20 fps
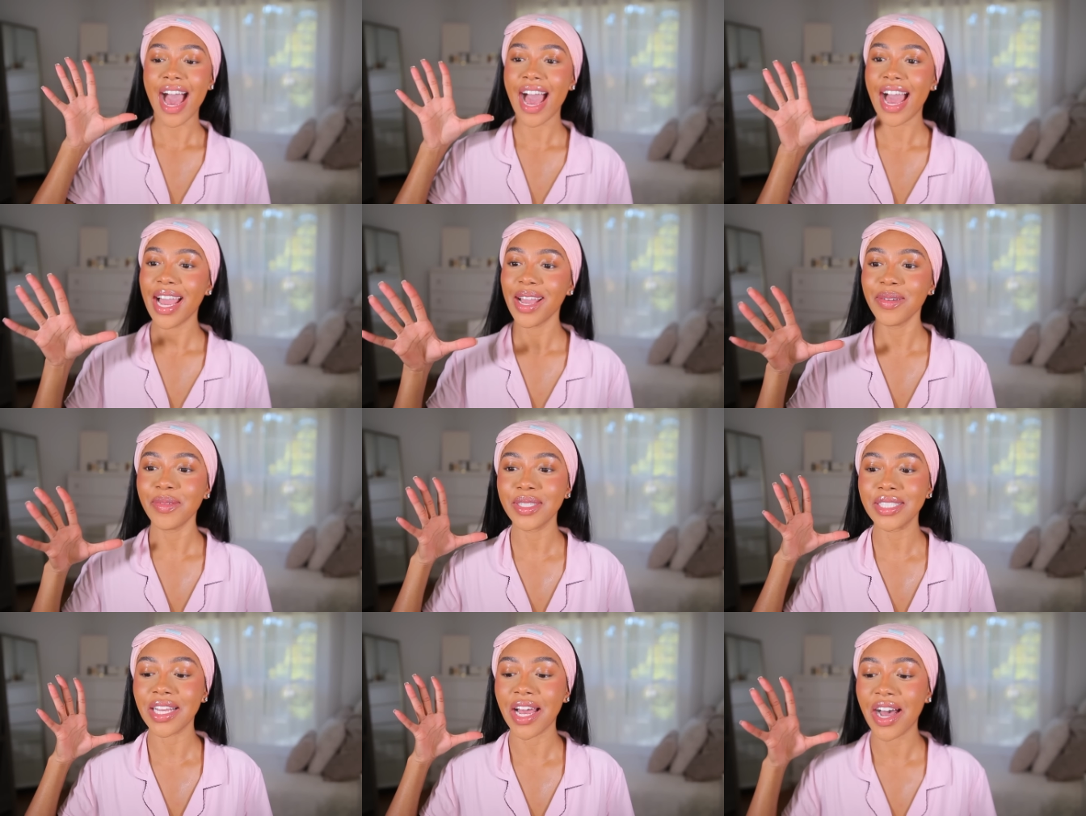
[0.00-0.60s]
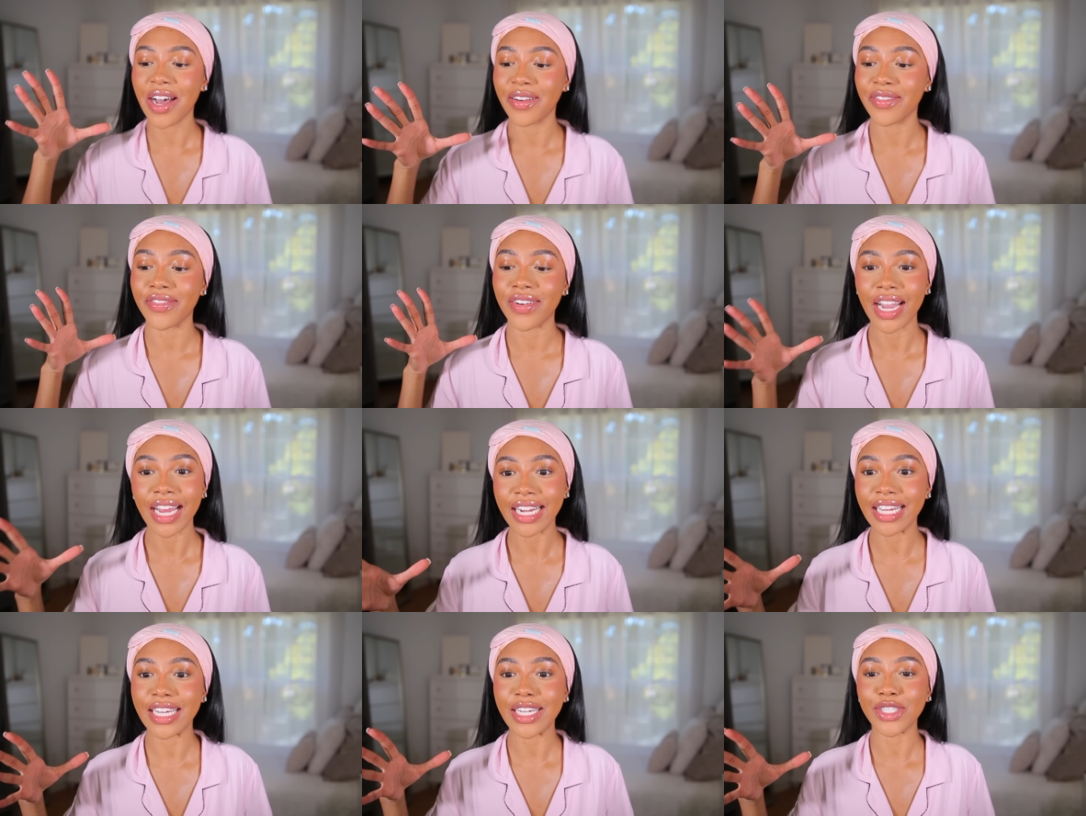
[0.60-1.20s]
I was
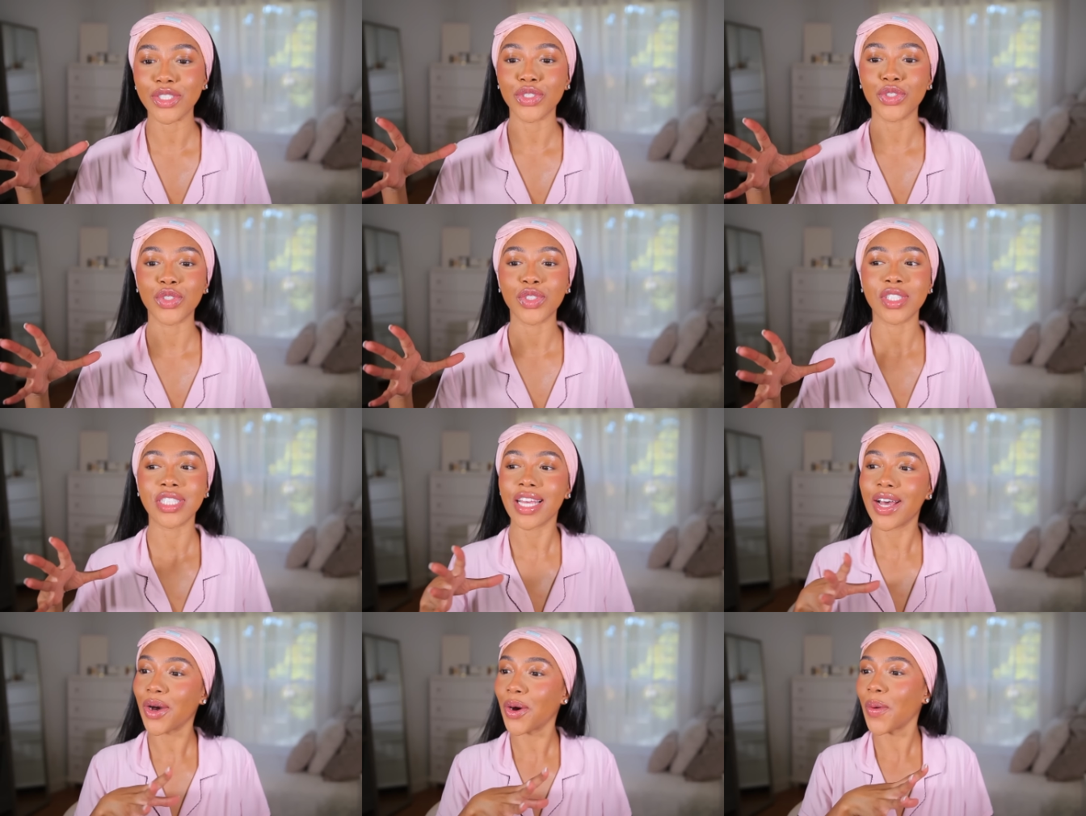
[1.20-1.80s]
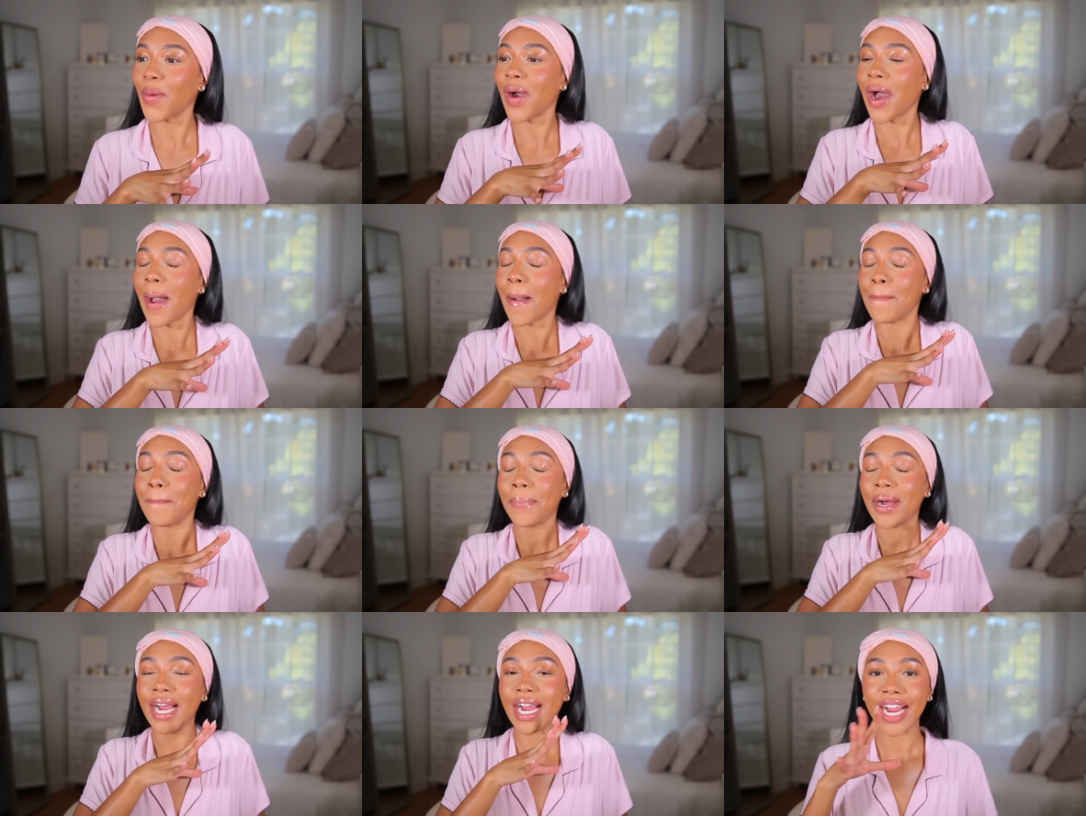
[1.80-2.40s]
already so
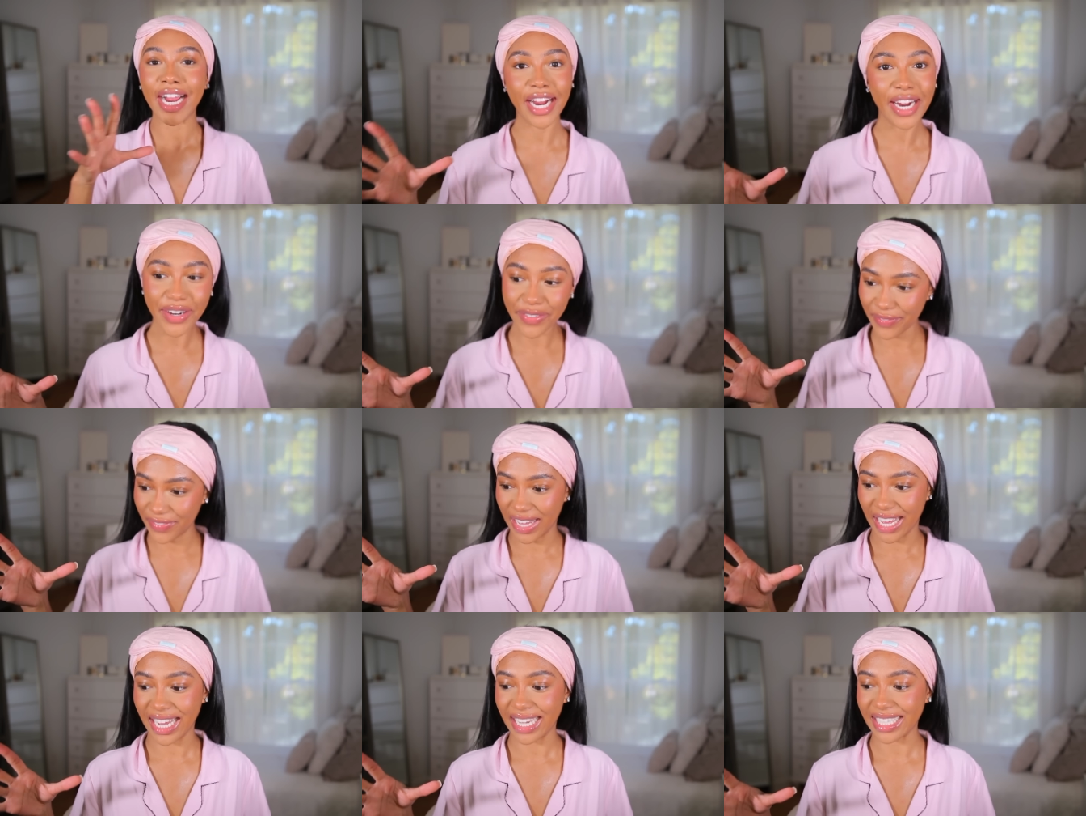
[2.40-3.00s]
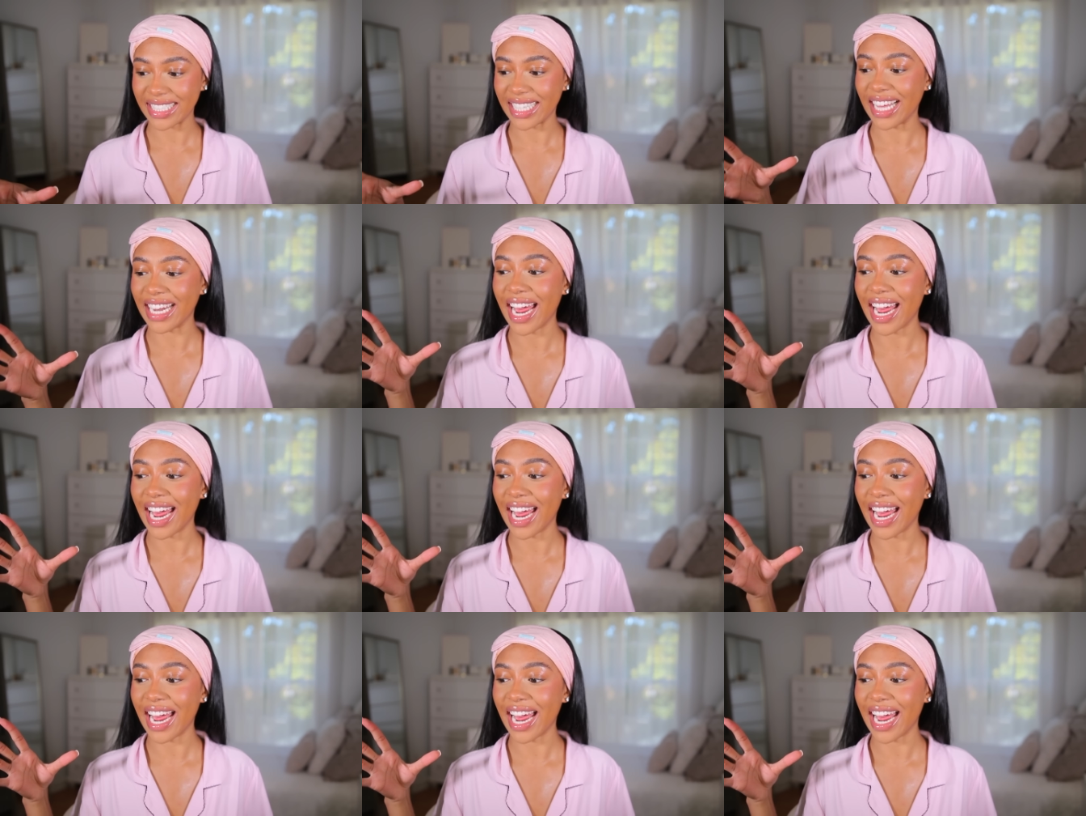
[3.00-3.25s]
perfect.